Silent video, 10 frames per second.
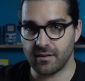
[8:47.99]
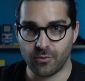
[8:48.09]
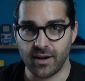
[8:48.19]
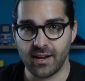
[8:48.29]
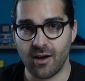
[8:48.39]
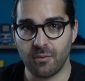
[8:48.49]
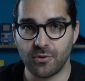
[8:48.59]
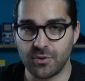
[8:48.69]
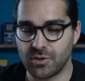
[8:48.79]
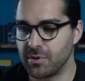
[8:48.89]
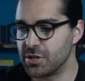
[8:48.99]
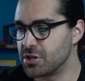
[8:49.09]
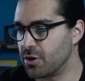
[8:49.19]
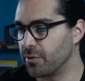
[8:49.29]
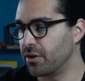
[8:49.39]
Right now, I'm going to be
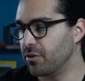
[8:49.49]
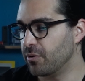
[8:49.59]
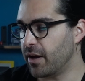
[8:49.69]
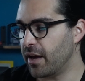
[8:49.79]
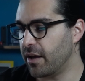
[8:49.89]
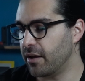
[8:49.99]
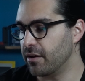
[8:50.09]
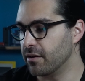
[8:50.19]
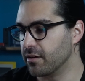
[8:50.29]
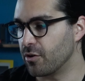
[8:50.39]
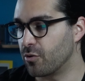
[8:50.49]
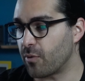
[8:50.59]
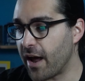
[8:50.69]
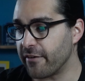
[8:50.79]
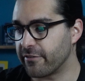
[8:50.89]
showing you a
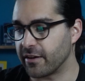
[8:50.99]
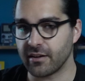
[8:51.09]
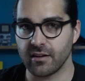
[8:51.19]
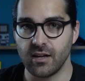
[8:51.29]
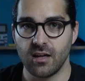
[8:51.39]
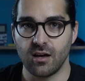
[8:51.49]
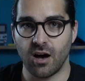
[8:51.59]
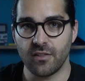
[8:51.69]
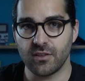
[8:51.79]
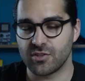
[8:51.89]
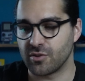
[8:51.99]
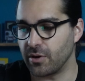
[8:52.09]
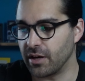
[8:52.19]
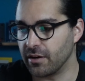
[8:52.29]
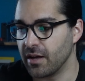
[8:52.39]
graphic on the
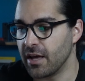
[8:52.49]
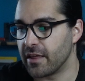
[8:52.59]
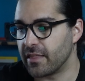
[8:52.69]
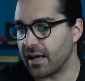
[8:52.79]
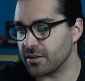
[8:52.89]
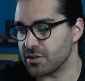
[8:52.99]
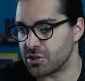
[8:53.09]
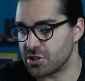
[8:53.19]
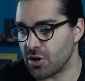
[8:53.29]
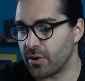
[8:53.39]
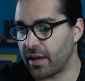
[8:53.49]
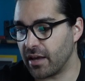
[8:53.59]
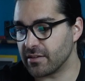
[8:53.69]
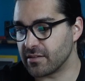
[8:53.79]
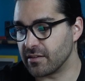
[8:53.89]
screen that
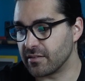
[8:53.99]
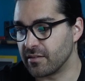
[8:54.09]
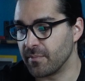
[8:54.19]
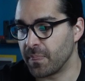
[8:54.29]
showcases